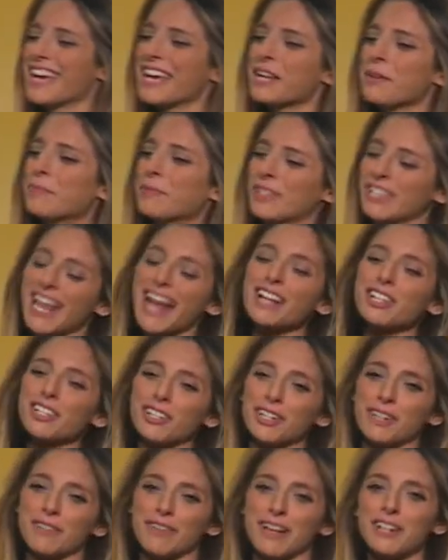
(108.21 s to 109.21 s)
that
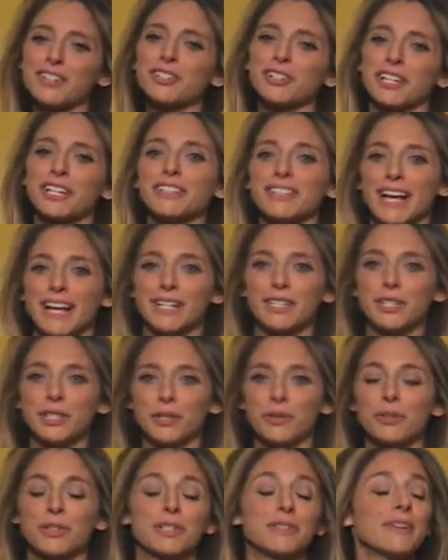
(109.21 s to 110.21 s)
obsession eventually led
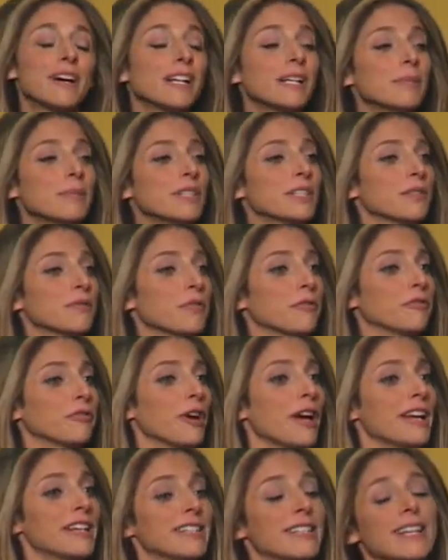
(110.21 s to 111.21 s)
to the development of a
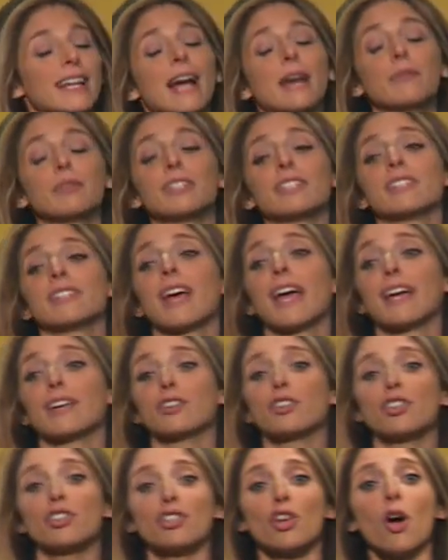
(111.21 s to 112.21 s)
phrase that I would say
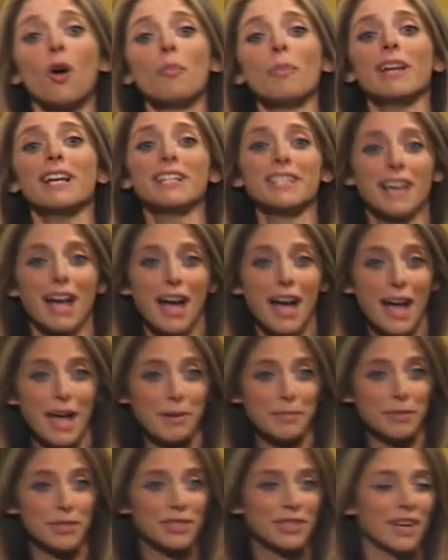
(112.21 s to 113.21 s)
so many
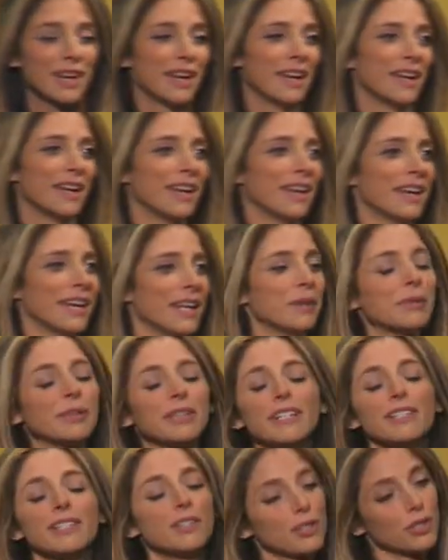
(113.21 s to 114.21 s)
times, and it
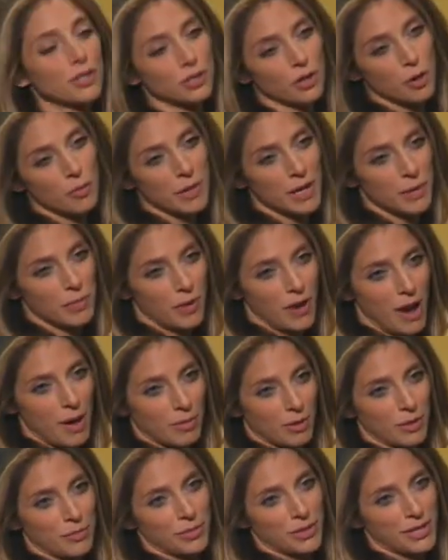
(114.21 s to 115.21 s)
would lead to so many
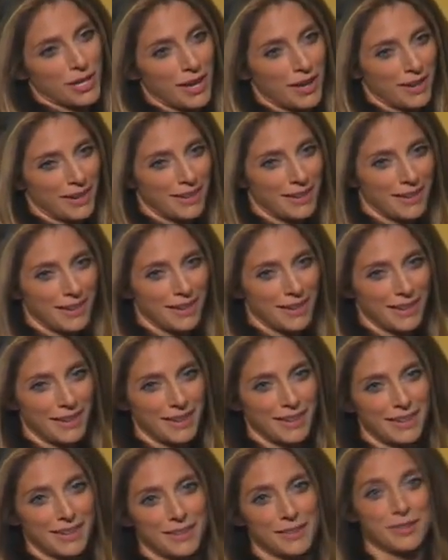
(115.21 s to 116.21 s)
problems.
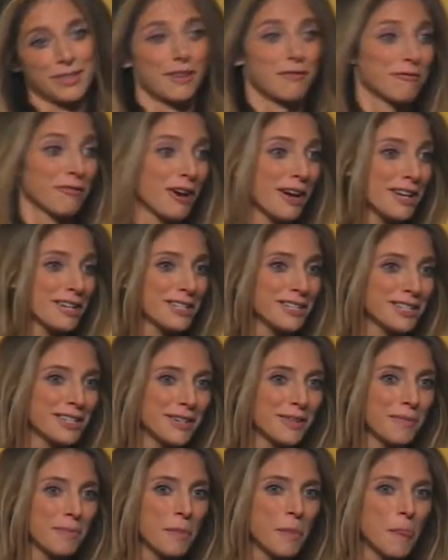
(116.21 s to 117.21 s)
What was that phrase?
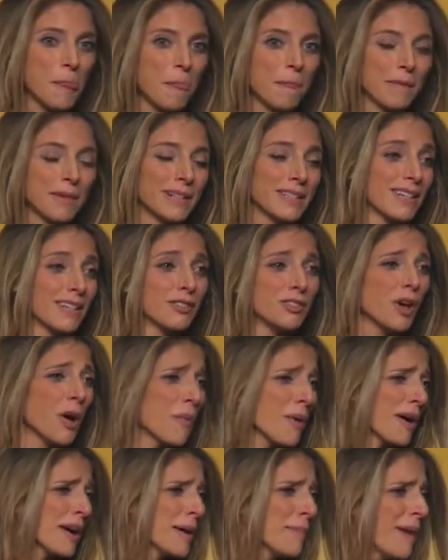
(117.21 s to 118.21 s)
I'd say, "Don't
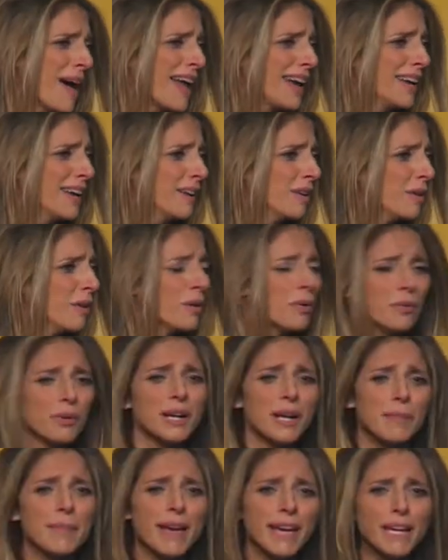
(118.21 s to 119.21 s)
worry about it.
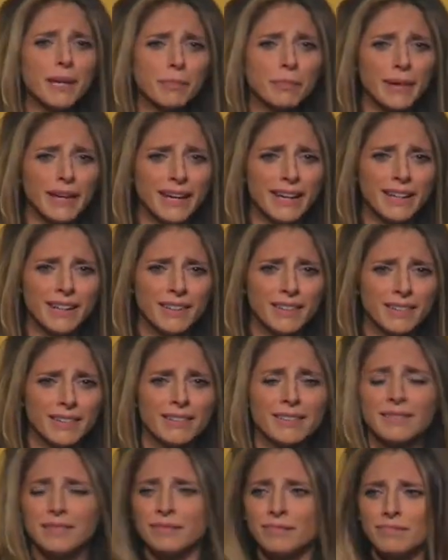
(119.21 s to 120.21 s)
When I make it big,
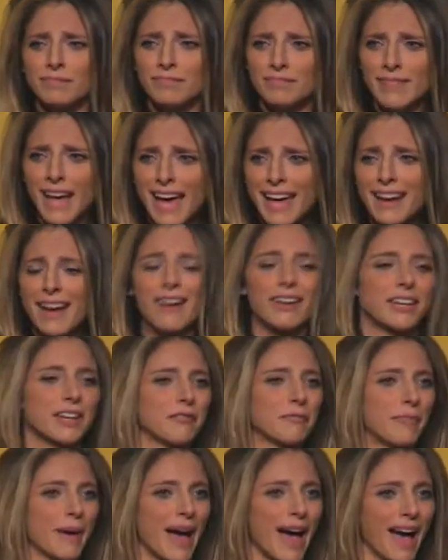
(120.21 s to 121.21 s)
then I'll
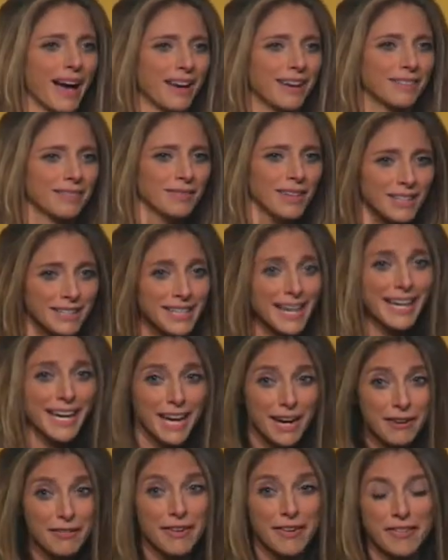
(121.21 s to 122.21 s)
give back. I'll take
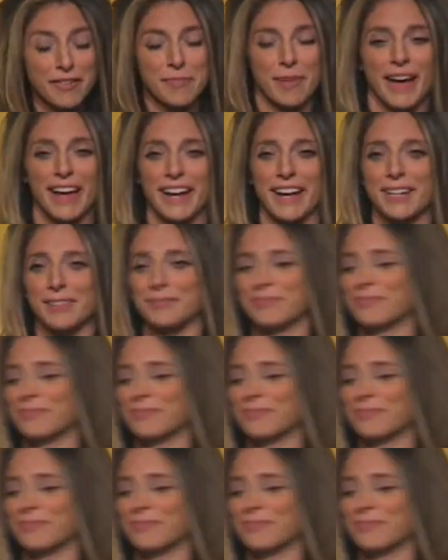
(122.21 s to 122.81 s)
care of everybody."